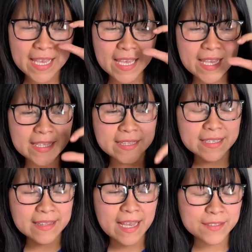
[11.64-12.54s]
And
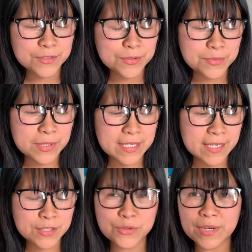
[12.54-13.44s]
that could be,
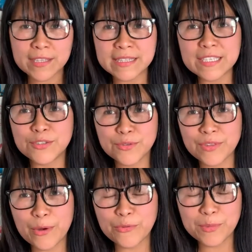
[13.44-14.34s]
you don't need to know
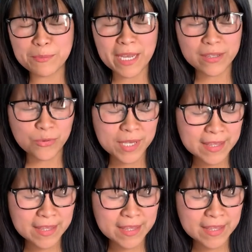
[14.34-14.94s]
that woman, by the way,